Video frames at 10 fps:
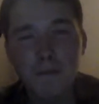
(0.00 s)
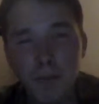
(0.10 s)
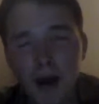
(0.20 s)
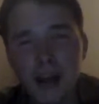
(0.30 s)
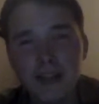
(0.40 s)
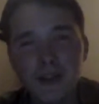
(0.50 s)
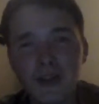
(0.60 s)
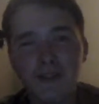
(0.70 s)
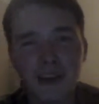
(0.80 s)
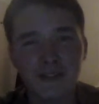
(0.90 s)
But due to
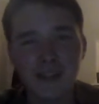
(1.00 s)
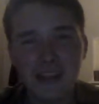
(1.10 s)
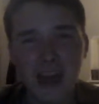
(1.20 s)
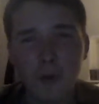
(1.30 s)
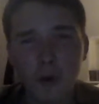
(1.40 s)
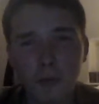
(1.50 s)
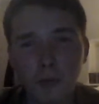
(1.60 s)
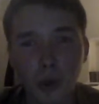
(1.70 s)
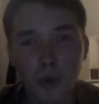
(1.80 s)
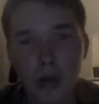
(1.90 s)
the fact the Vietnam War
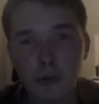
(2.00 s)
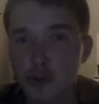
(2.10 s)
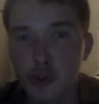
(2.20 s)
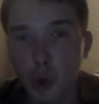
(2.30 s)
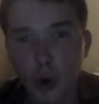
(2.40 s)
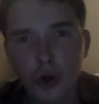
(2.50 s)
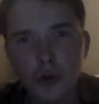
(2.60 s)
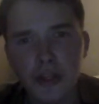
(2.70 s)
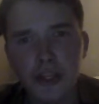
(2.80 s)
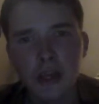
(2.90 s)
broke out so
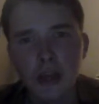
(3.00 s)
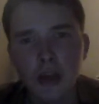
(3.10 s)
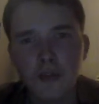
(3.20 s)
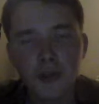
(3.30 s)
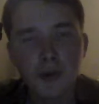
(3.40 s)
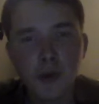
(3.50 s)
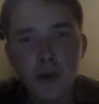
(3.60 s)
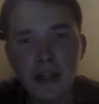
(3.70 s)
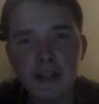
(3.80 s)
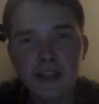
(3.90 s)
early, the
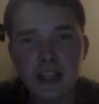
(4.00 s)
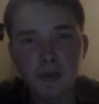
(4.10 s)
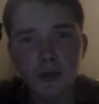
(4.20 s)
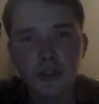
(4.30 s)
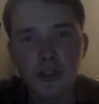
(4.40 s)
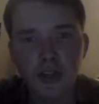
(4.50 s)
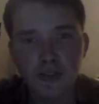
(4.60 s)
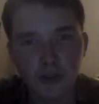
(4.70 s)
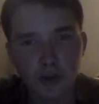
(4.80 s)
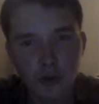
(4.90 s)
United States military,
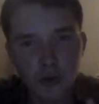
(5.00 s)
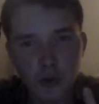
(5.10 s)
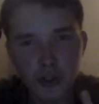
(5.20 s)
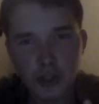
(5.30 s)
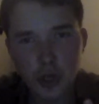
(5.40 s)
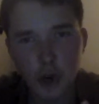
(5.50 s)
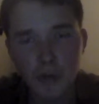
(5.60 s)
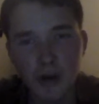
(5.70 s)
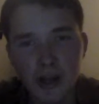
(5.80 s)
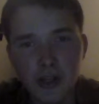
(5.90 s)
the U.S. Army
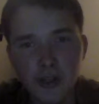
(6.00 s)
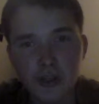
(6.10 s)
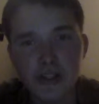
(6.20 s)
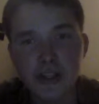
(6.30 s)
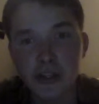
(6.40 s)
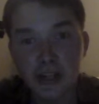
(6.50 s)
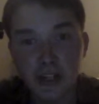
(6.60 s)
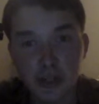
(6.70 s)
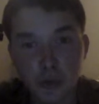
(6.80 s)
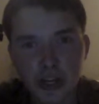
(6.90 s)
Rangers and the United
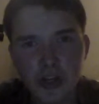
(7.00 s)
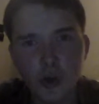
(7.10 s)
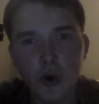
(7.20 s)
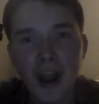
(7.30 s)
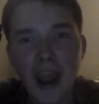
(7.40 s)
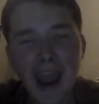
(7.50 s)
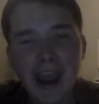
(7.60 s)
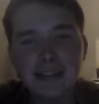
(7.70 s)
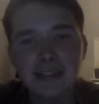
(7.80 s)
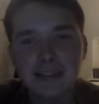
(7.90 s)
States Marine Corps
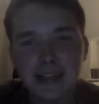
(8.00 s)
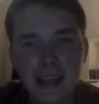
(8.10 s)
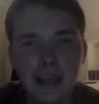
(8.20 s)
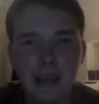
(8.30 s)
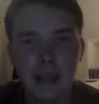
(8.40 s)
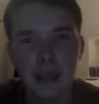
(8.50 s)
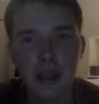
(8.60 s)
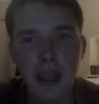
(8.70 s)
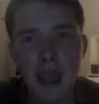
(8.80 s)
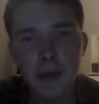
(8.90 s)
had to take it
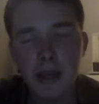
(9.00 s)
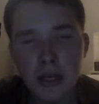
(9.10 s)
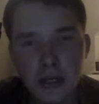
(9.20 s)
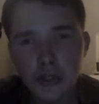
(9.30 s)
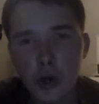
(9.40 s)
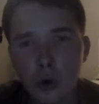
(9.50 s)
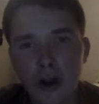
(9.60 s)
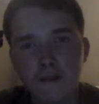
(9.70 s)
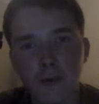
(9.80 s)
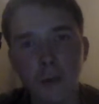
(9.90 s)
and make it an assault
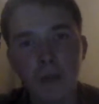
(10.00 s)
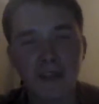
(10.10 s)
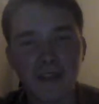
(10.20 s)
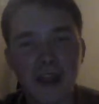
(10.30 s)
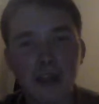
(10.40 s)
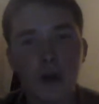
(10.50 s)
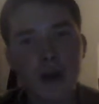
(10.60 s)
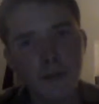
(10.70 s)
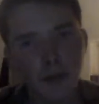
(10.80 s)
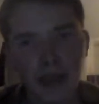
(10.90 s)
rifle. That's why
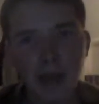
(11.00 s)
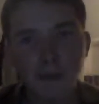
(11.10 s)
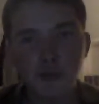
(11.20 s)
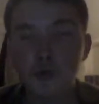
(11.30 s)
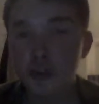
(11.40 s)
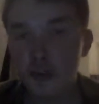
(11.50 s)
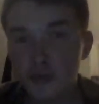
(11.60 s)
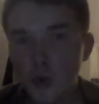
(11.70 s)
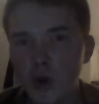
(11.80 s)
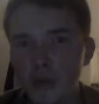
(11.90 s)
in Black Ops 1 and a
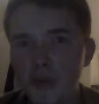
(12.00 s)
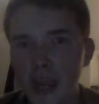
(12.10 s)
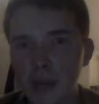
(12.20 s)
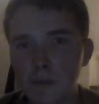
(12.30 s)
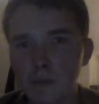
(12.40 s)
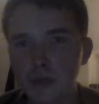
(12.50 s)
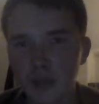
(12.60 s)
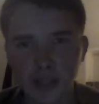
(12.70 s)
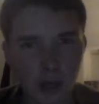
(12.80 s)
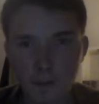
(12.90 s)
few other games,
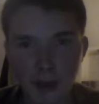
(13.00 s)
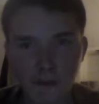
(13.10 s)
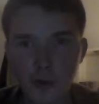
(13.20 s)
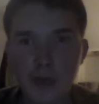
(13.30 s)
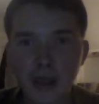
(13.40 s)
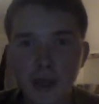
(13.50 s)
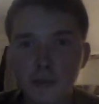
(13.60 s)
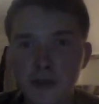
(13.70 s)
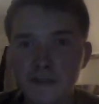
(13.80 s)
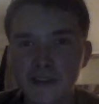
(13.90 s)
like Battlefield Bad
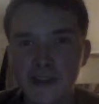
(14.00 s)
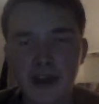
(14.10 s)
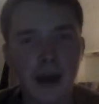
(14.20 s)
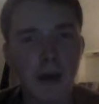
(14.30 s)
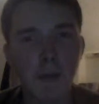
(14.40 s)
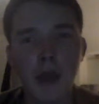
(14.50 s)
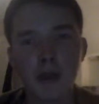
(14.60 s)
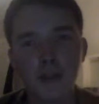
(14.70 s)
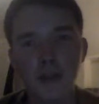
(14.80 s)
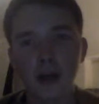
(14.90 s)
Company Vietnam,
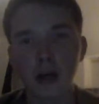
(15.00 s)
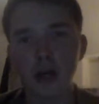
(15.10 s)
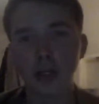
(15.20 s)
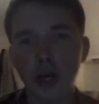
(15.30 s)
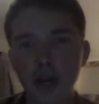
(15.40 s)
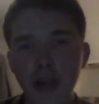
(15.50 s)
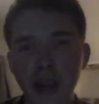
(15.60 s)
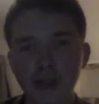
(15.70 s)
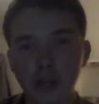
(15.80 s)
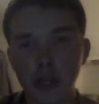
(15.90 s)
the gun
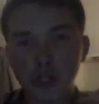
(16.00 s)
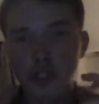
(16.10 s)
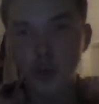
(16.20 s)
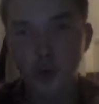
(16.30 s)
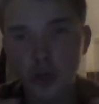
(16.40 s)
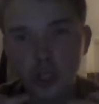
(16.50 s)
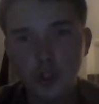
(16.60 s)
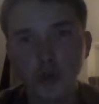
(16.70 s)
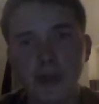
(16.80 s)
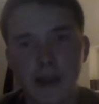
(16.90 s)
has a short
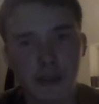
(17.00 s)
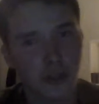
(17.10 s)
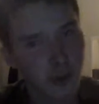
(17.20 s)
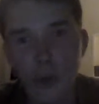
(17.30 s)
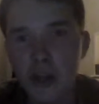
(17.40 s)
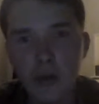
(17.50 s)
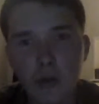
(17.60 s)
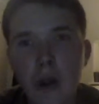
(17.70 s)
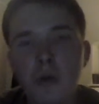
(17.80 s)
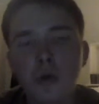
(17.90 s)
clip. It has a
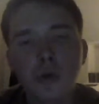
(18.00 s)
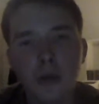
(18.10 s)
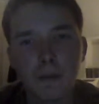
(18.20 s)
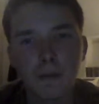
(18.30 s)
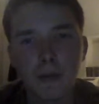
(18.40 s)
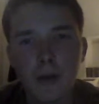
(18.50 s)
20-round clip.